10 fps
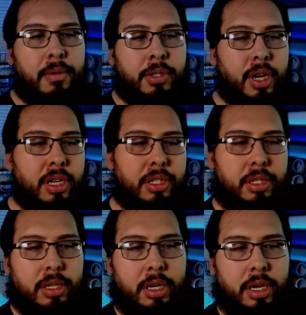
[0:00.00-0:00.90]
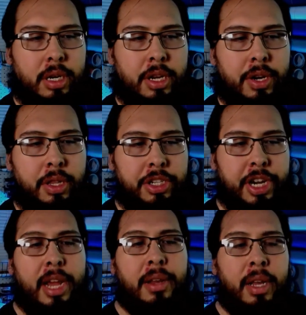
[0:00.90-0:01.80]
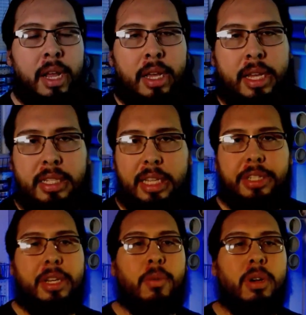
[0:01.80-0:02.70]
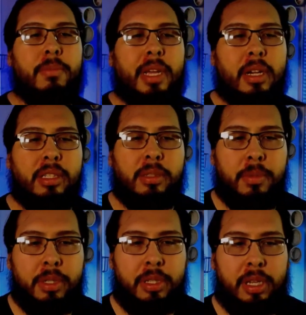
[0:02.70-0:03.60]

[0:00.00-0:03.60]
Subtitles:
Josh here in the chat, he's actually one of my customers.